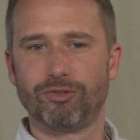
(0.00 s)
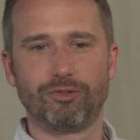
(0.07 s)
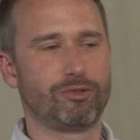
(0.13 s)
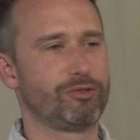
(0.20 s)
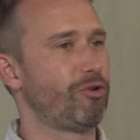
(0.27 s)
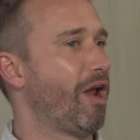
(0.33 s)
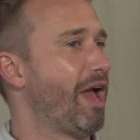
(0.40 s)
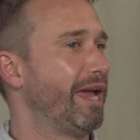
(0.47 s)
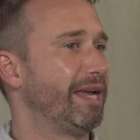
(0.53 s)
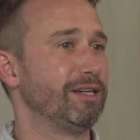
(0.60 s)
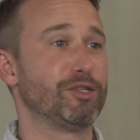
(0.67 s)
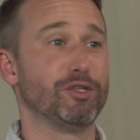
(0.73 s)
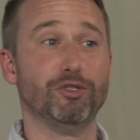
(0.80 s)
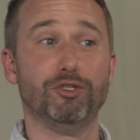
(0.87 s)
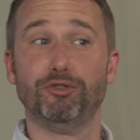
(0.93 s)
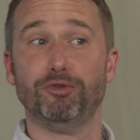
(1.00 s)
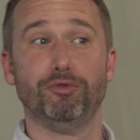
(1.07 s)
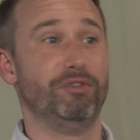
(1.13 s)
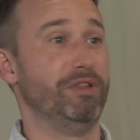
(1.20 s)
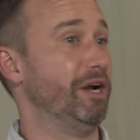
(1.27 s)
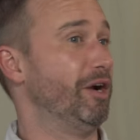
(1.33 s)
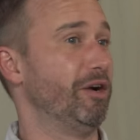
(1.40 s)
trying to do
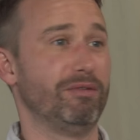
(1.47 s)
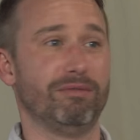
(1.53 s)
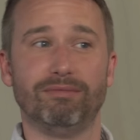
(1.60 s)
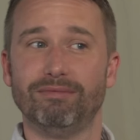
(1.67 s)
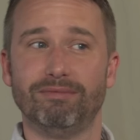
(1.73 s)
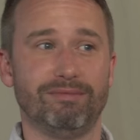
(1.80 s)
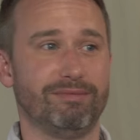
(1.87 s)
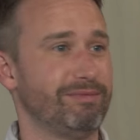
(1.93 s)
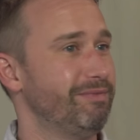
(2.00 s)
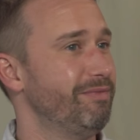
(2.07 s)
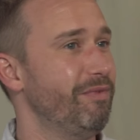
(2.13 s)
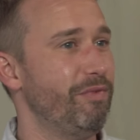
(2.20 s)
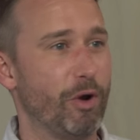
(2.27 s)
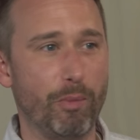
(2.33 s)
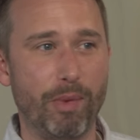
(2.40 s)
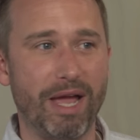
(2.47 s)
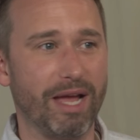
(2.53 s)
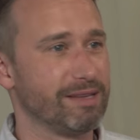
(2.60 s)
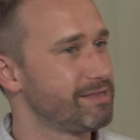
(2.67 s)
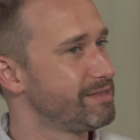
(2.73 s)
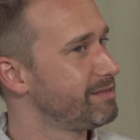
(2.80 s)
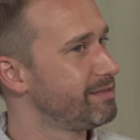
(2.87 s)
their, their
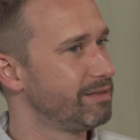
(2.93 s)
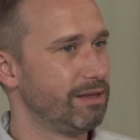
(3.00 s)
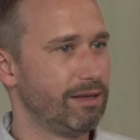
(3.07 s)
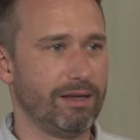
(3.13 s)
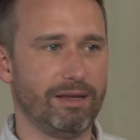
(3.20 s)
best,